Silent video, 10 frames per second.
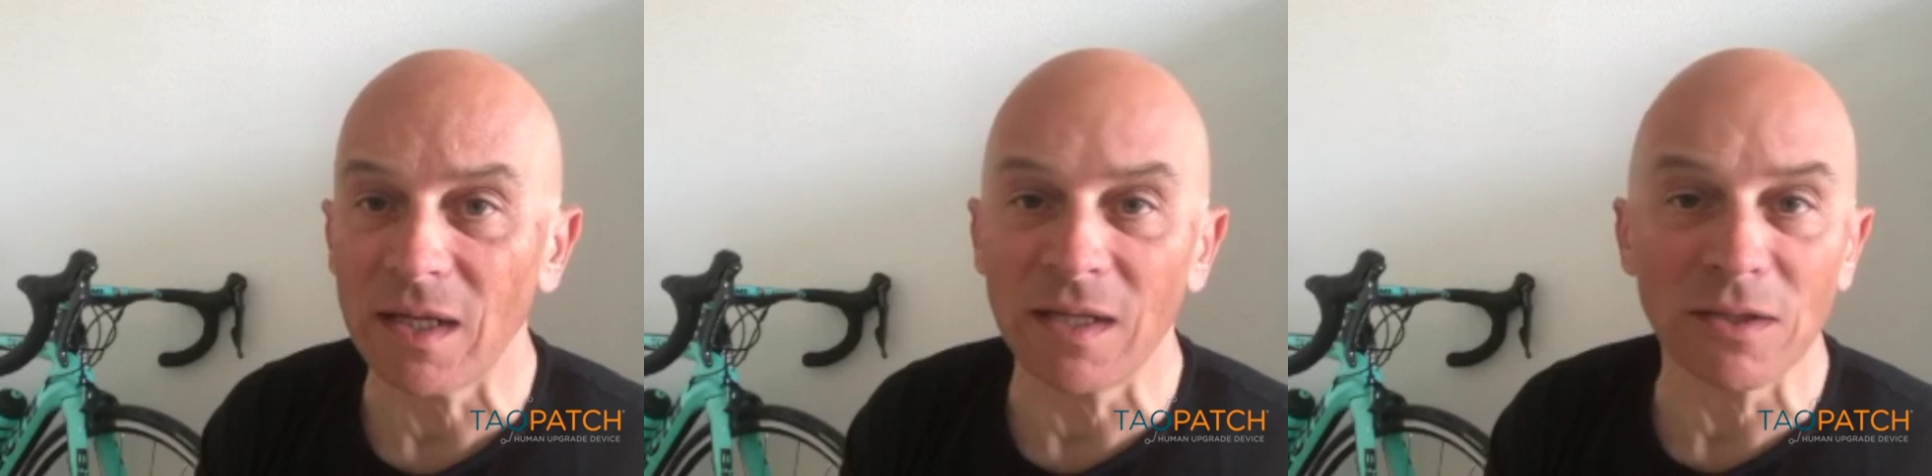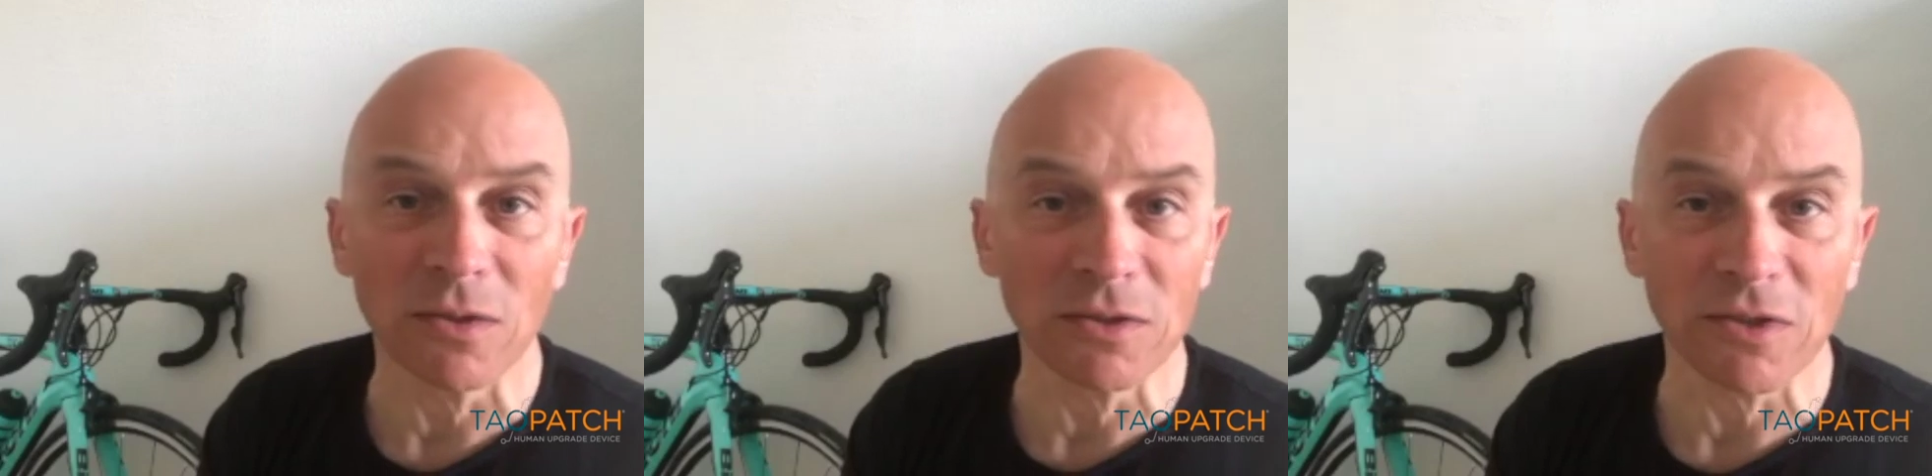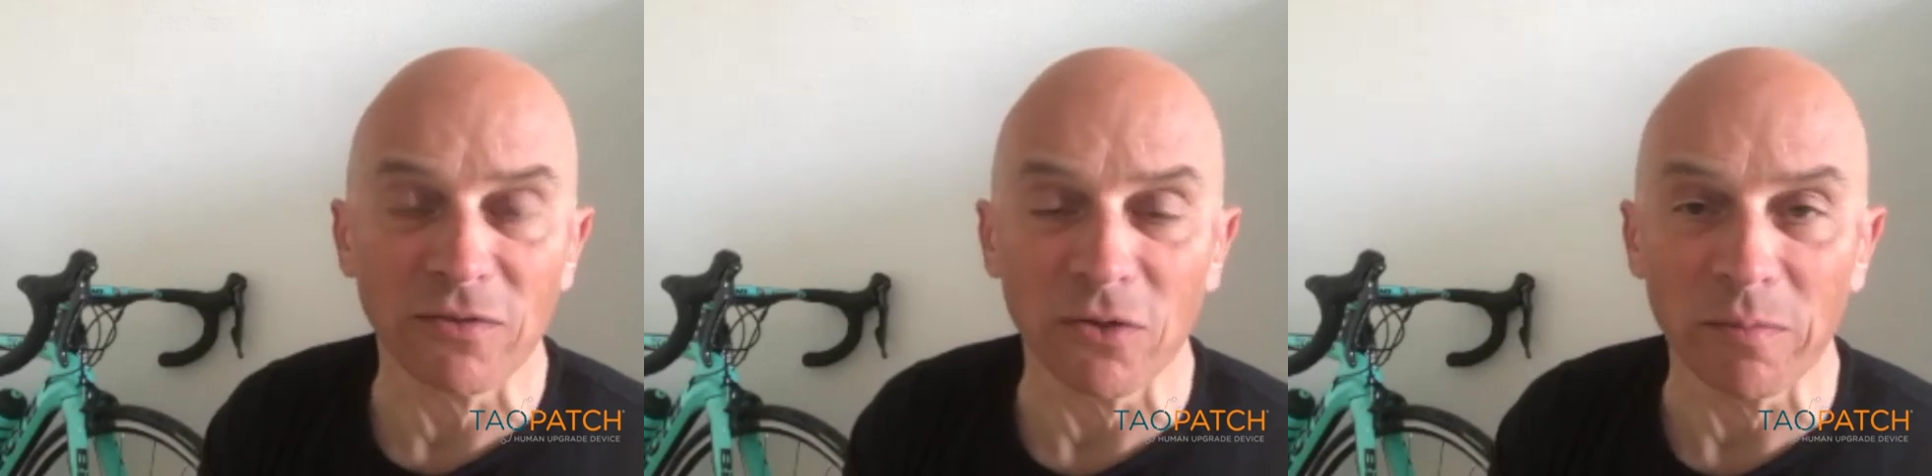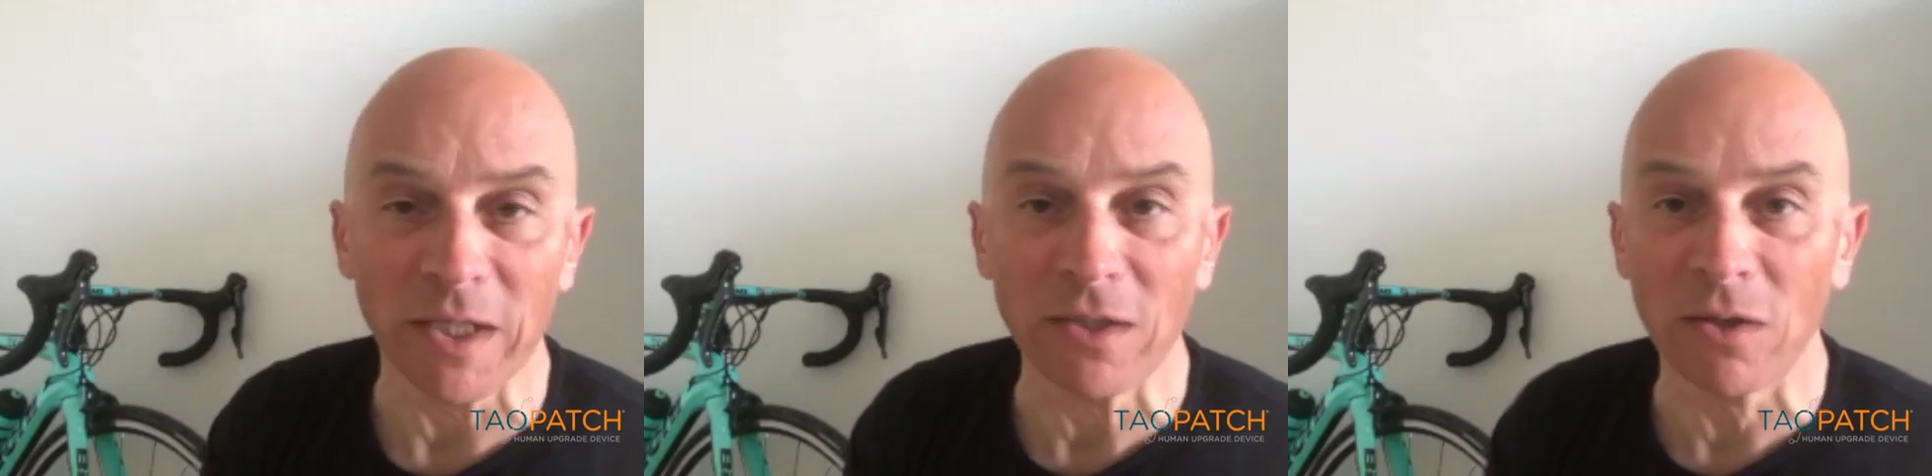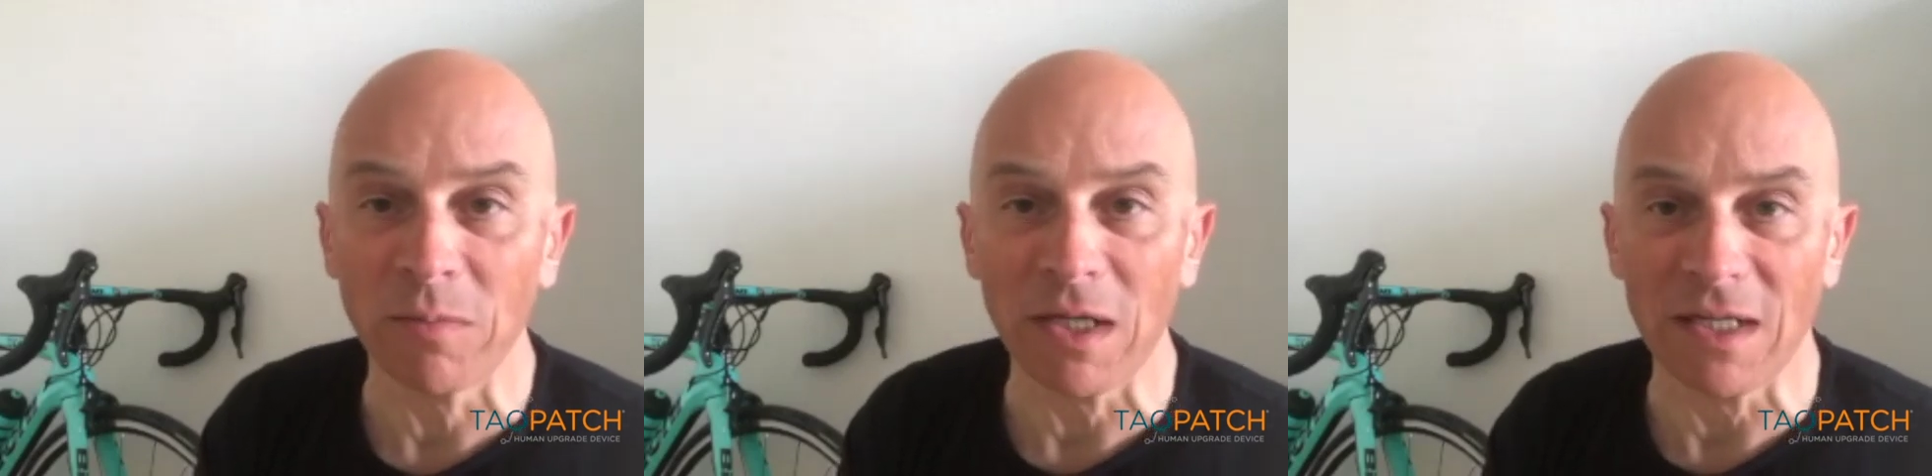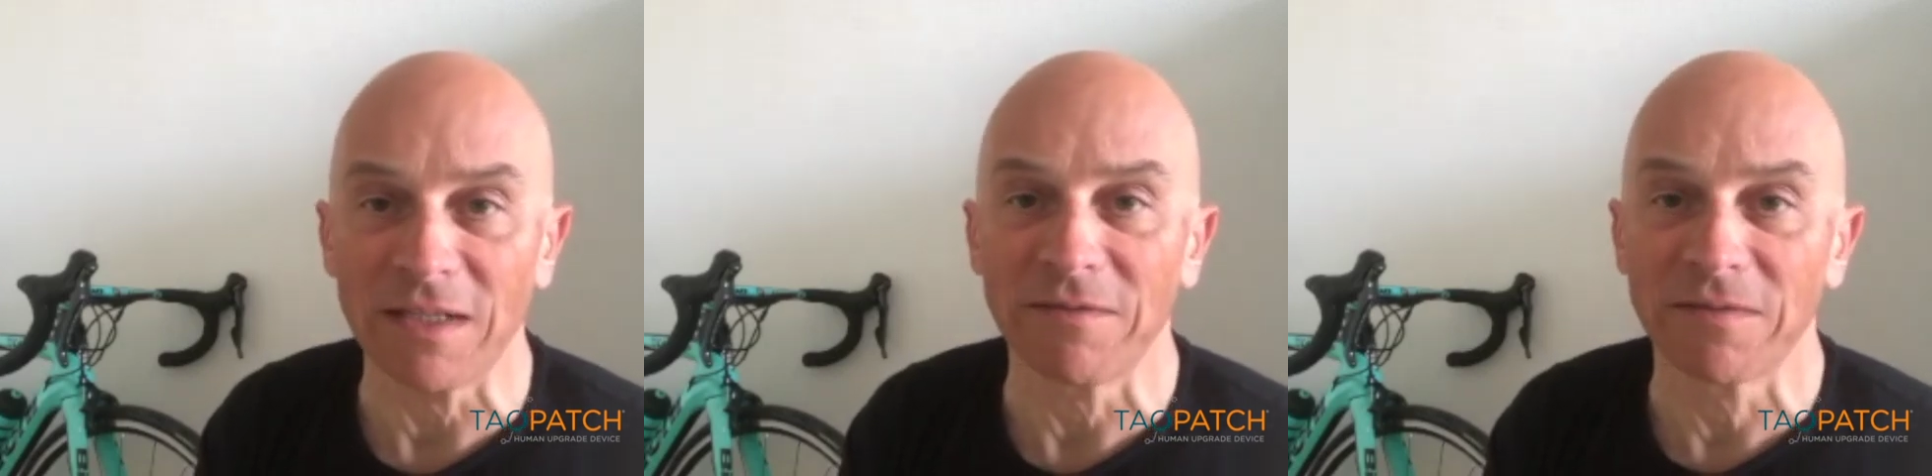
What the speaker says: and also for my normal life.